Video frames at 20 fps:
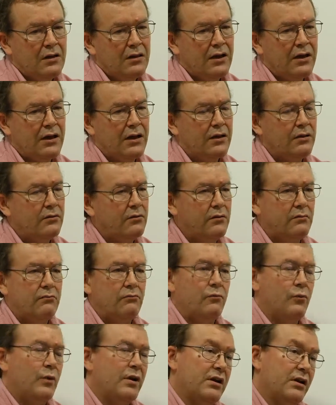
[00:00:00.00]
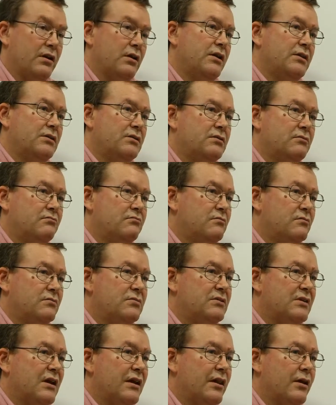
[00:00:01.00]
then we can at least
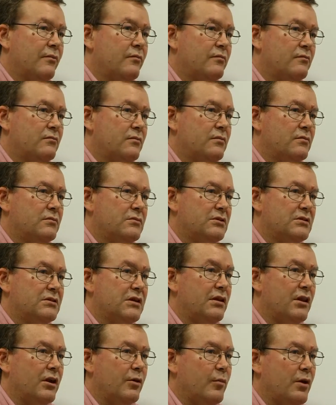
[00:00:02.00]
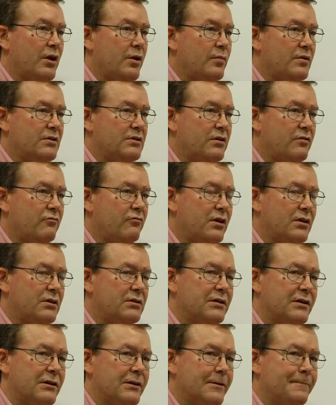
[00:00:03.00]
get them to see their babies in real
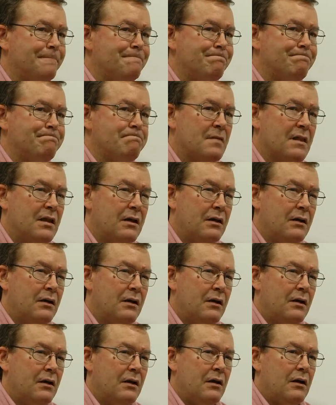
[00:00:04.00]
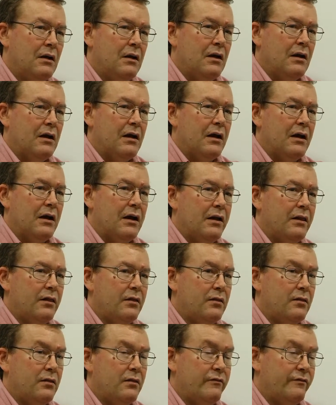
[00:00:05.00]
time.
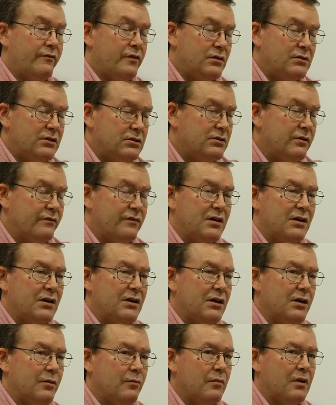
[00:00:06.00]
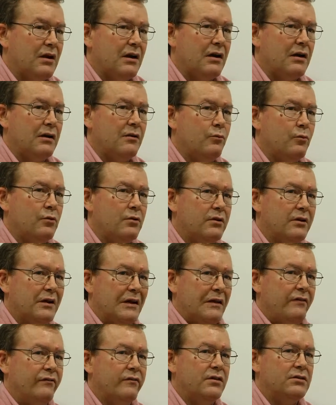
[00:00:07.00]
In the fullness of time, I would
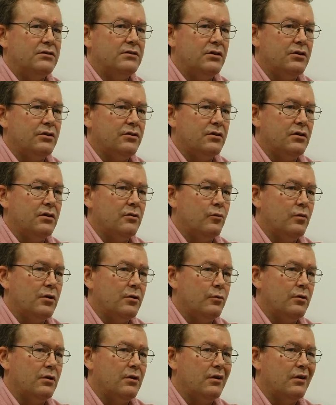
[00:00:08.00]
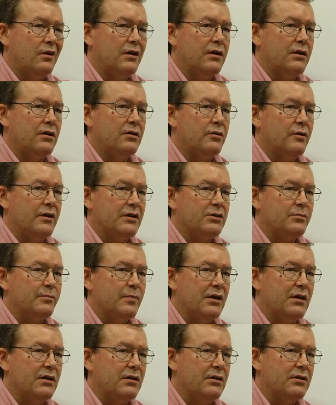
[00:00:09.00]
envisage that we would like to
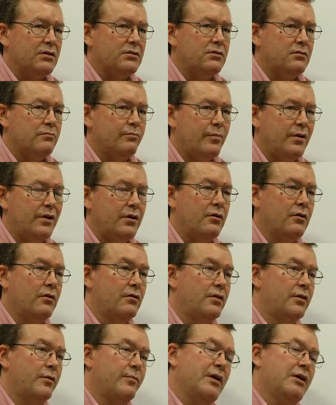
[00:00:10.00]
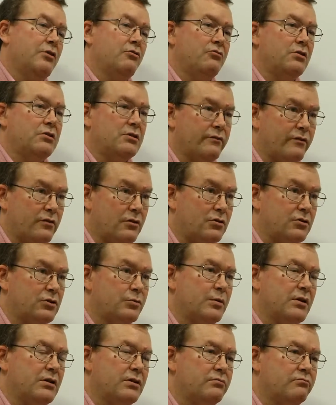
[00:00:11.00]
expand this beyond the boundaries of the
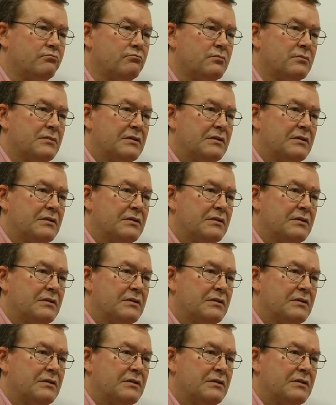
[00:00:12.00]
hospital.